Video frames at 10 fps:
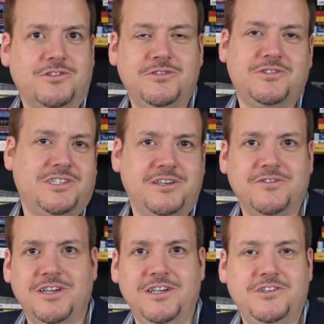to
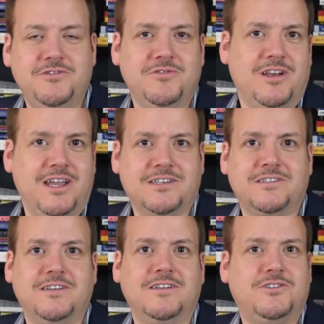Siri, to
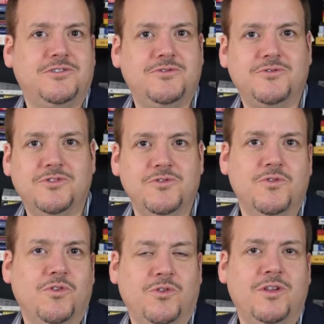Alexa, to
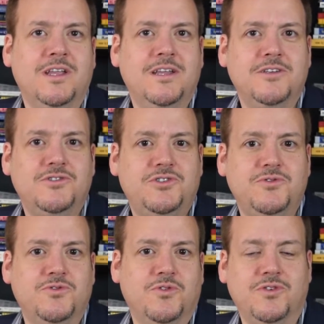Google,
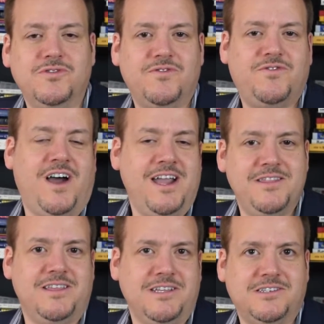to
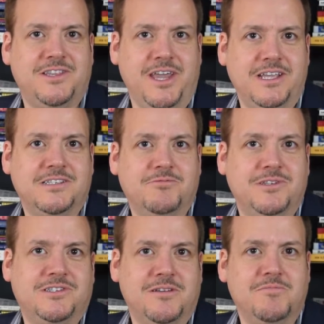find these things
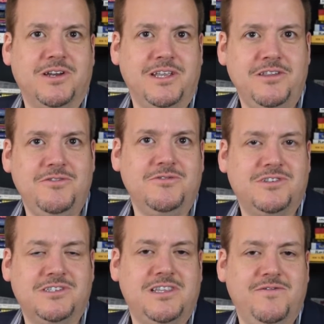when somebody
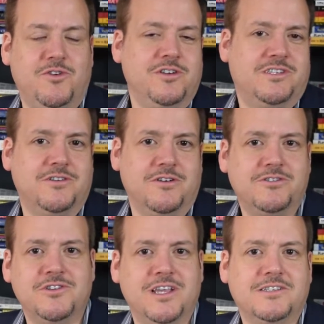uses the voice
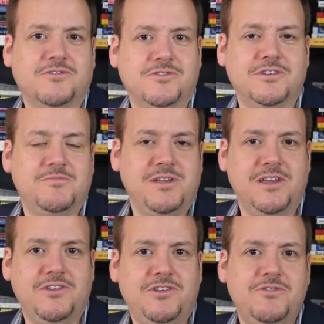search. And that's going to be
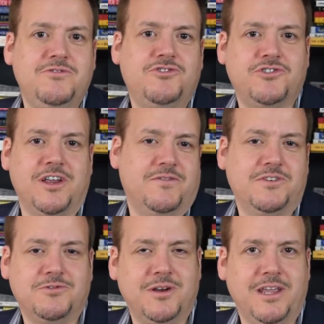a huge trend
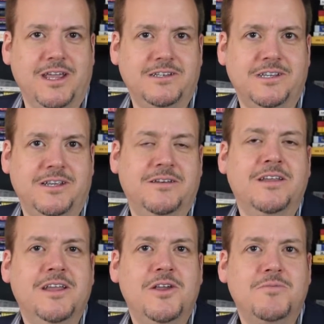for 2018
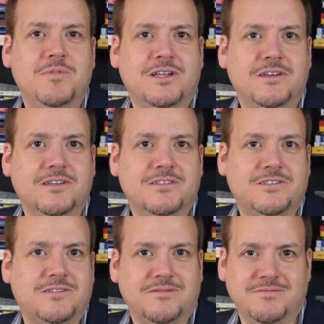
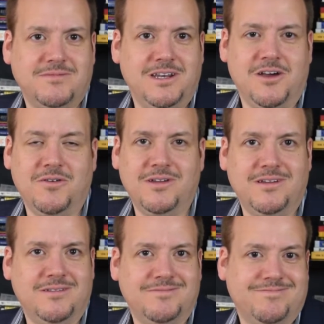because, you
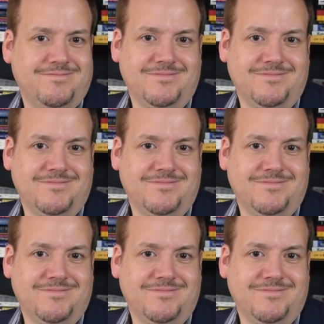know,